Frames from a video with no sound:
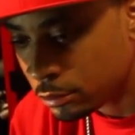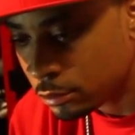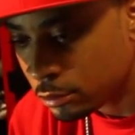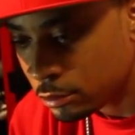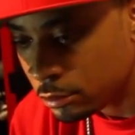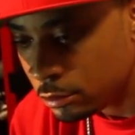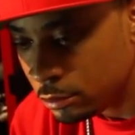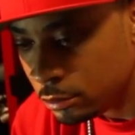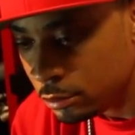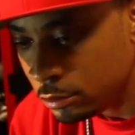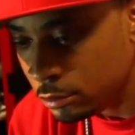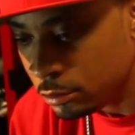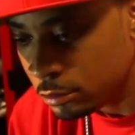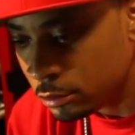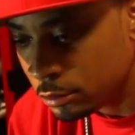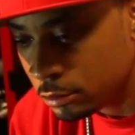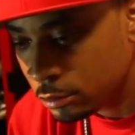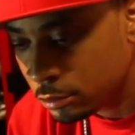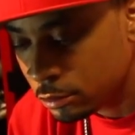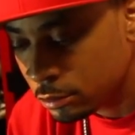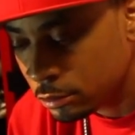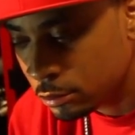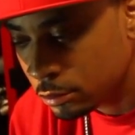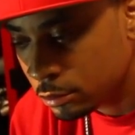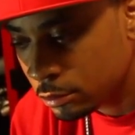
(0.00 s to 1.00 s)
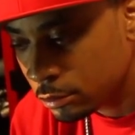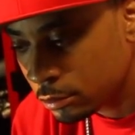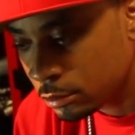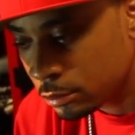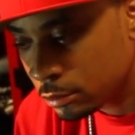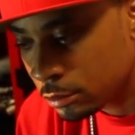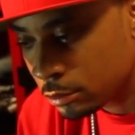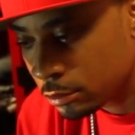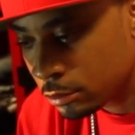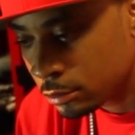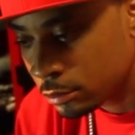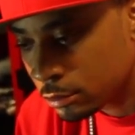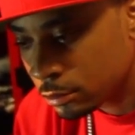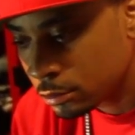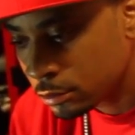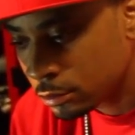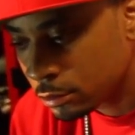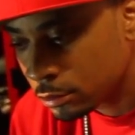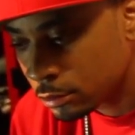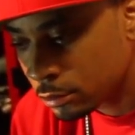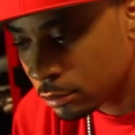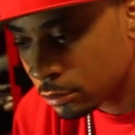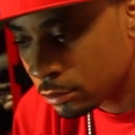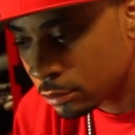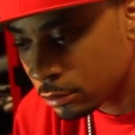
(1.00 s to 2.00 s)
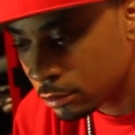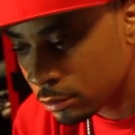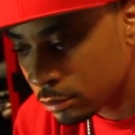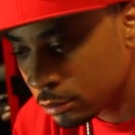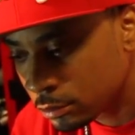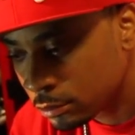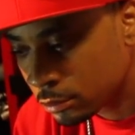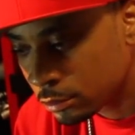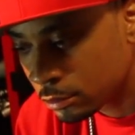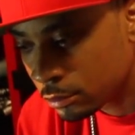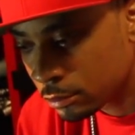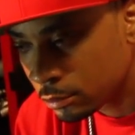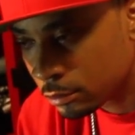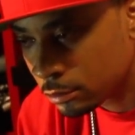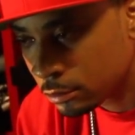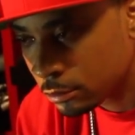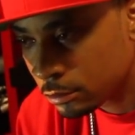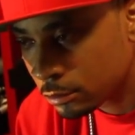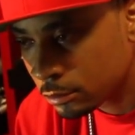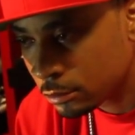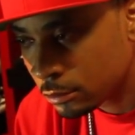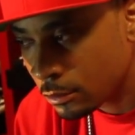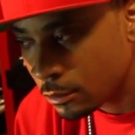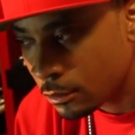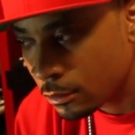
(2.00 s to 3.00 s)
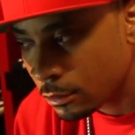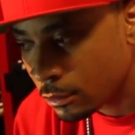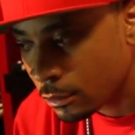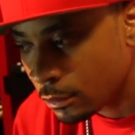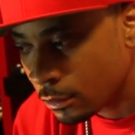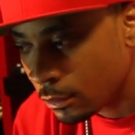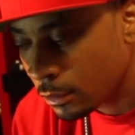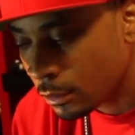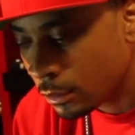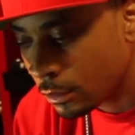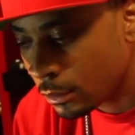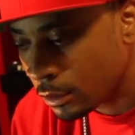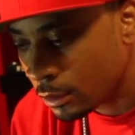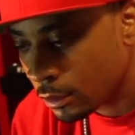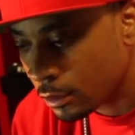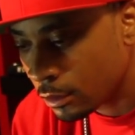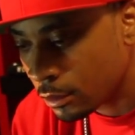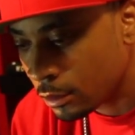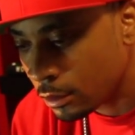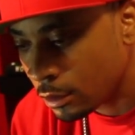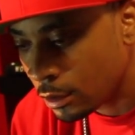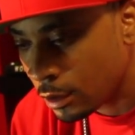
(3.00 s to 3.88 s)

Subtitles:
(not speaking)